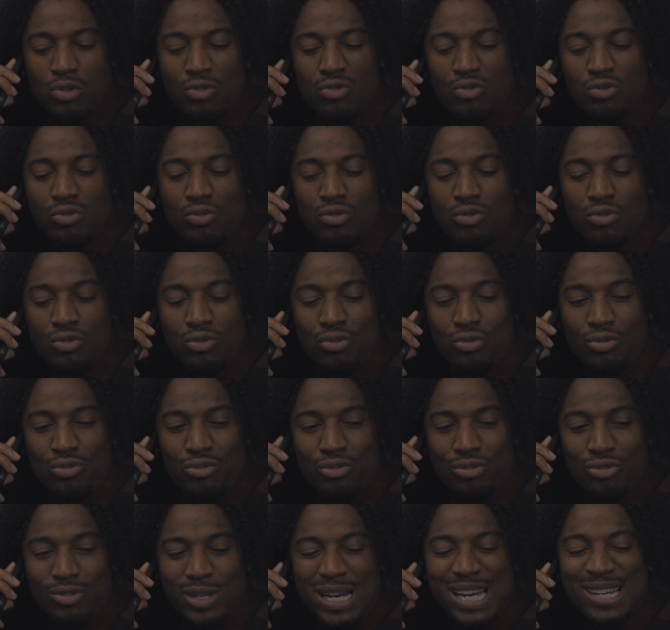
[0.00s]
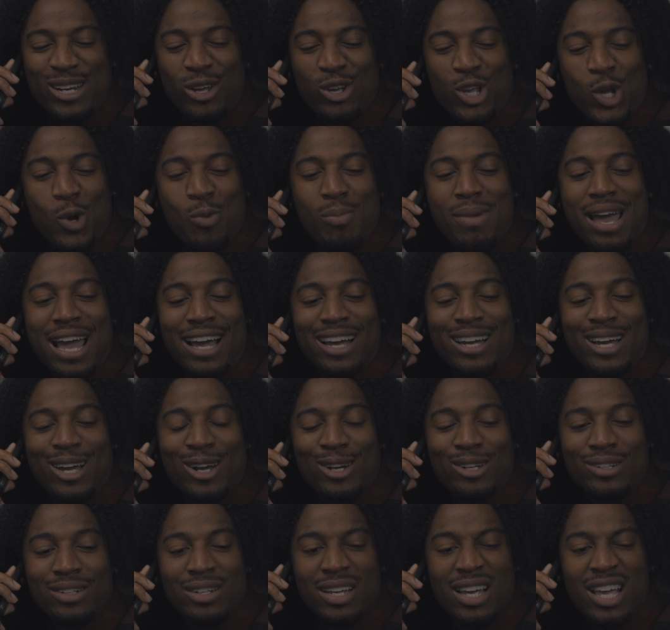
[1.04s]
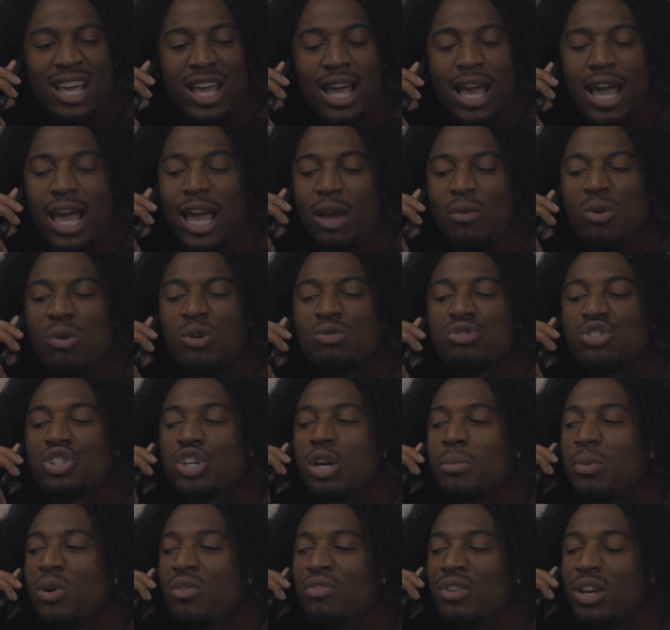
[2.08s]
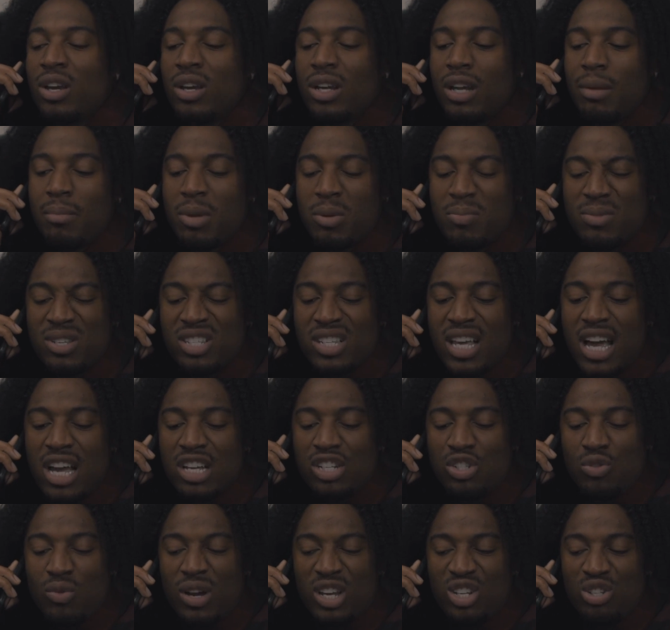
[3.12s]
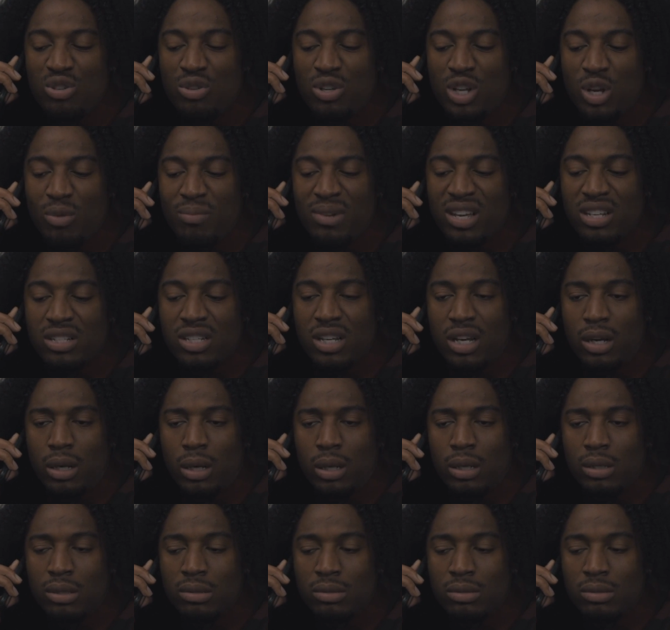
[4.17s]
Oh, I know your back hurt. And won't you come over here and let me massage you while you do your midterm?